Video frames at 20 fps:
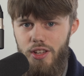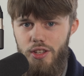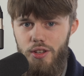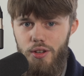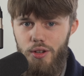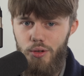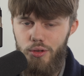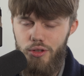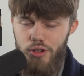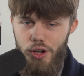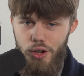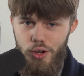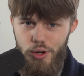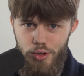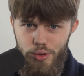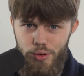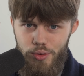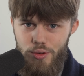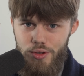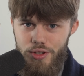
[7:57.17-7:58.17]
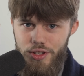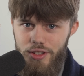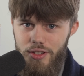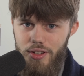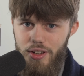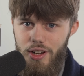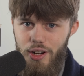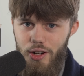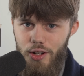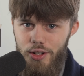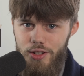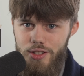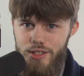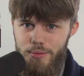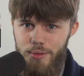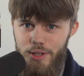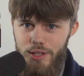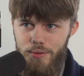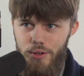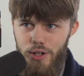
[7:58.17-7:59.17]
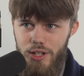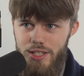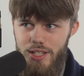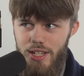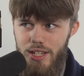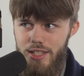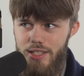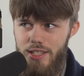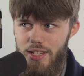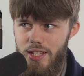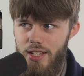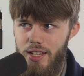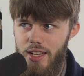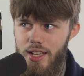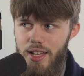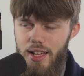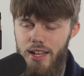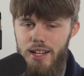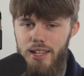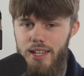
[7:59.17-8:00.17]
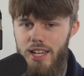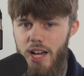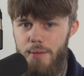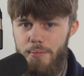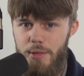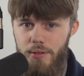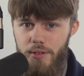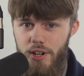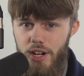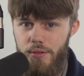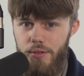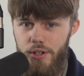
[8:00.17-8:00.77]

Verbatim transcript: You can also lose a lot with the volatility, and it can be very